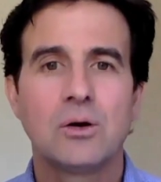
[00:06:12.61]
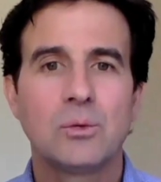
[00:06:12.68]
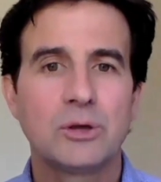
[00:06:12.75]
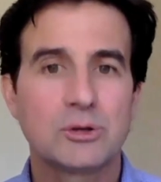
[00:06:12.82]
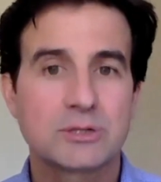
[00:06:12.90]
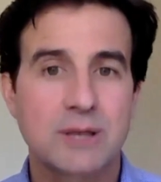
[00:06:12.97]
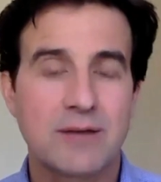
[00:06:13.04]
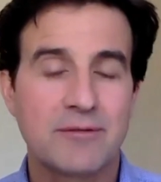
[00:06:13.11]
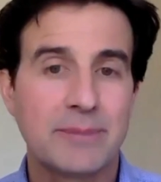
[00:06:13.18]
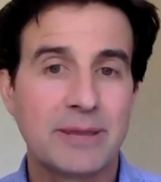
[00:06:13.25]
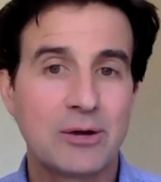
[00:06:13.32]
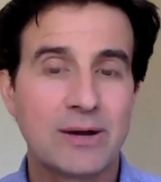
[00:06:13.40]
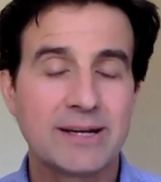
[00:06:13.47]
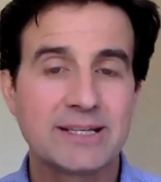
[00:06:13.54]
We also have a
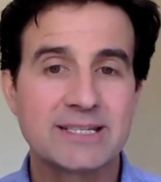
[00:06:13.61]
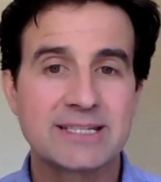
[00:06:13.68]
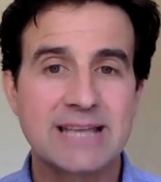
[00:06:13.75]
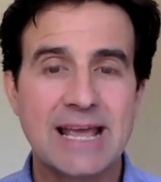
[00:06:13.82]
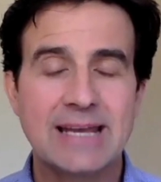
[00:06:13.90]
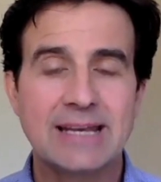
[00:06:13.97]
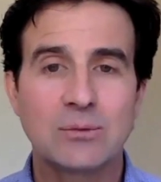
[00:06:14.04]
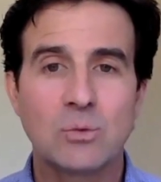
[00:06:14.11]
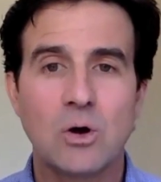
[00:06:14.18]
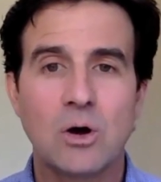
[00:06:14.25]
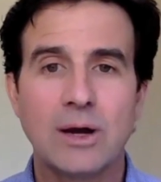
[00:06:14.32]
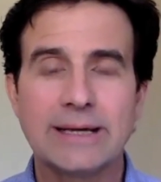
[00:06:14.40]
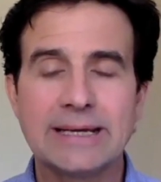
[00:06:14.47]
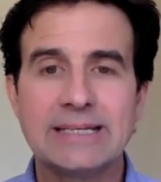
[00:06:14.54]
better understanding
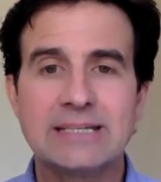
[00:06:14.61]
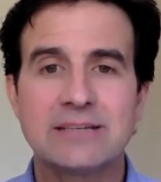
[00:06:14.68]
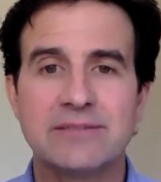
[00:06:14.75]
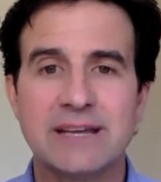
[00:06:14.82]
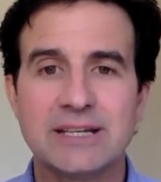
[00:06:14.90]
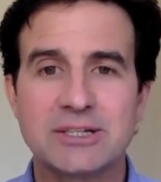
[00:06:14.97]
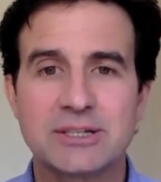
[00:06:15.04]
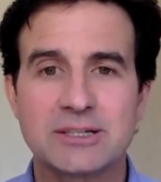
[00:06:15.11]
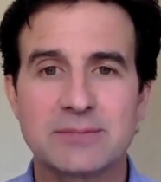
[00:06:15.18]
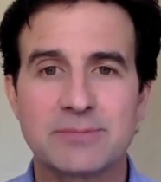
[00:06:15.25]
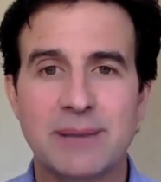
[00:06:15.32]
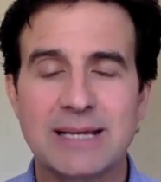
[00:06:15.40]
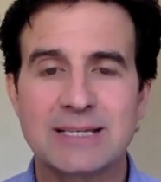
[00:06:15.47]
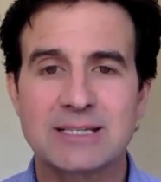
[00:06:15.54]
why interventions
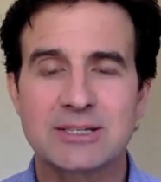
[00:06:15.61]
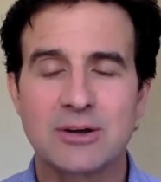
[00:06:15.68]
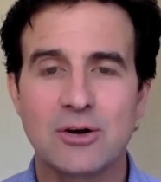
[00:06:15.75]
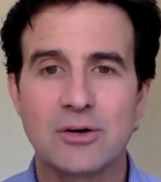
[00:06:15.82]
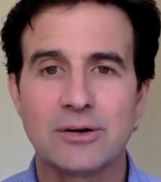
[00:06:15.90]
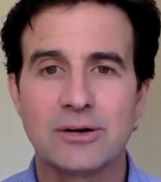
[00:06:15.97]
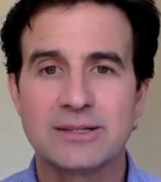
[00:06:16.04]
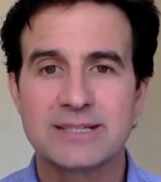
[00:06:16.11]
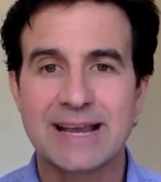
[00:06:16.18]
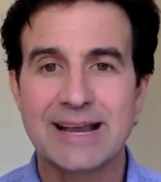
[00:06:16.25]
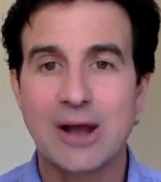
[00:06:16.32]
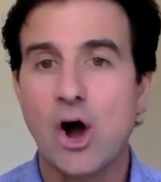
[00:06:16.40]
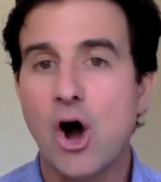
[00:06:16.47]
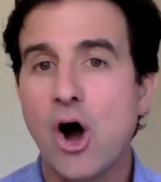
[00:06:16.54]
based on,
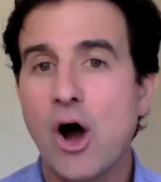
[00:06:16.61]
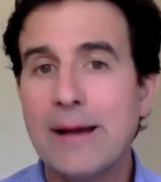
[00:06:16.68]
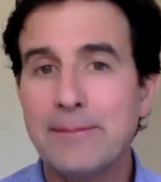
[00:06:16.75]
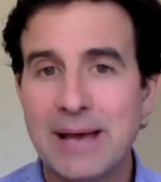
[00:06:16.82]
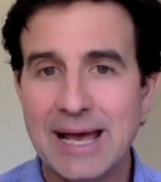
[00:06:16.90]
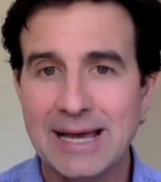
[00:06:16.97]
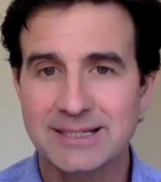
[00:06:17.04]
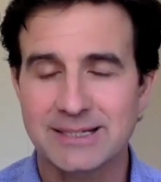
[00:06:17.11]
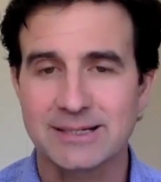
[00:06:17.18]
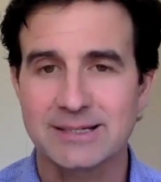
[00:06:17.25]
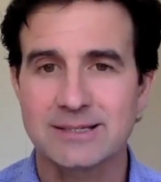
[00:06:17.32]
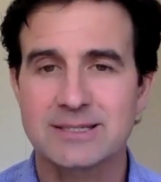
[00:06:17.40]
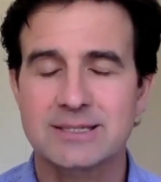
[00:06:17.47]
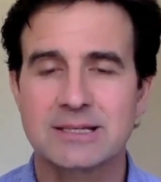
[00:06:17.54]
say, eye
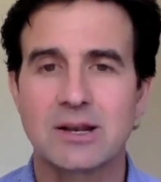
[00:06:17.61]
patterns